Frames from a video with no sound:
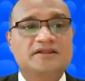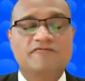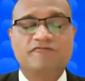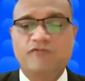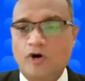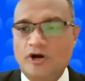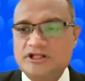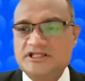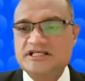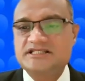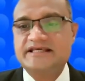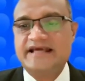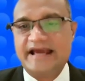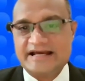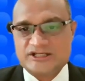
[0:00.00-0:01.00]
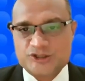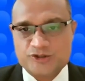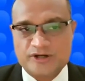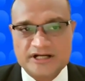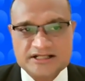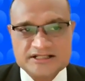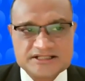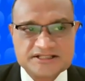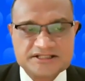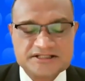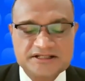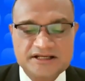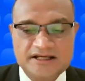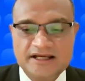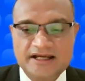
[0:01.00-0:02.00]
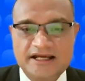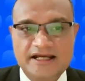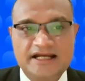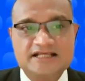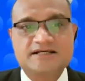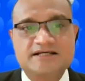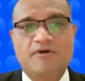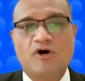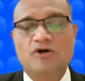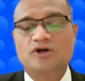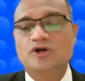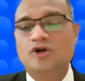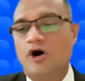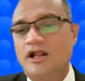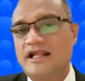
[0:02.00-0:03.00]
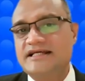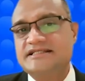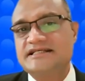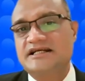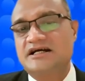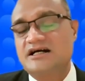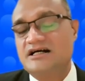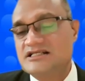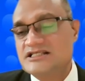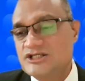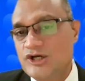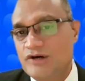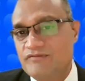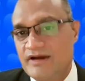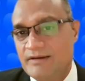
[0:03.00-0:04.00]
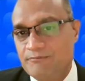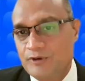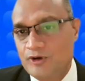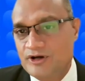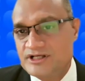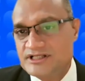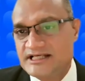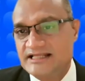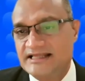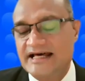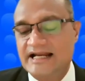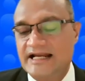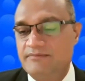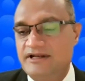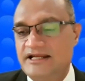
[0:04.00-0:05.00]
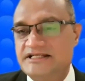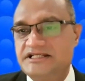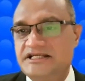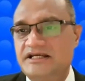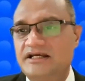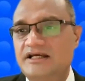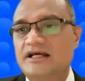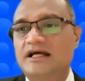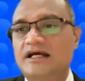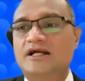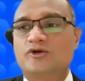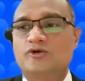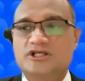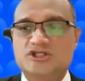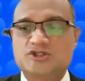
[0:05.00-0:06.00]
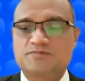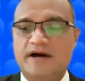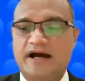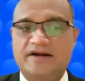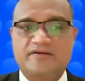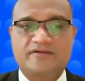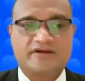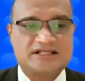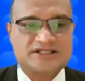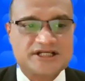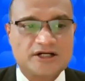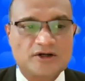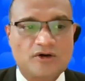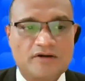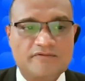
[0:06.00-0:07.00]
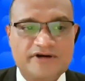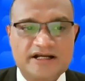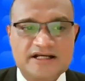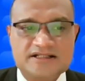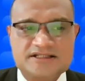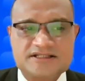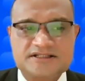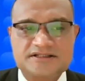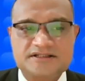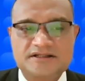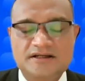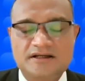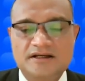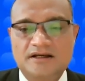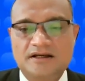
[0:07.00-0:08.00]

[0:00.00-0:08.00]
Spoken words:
The fourth is the assurance. It is about knowledge and courtesy of employees and their ability to inspire trust and confidence.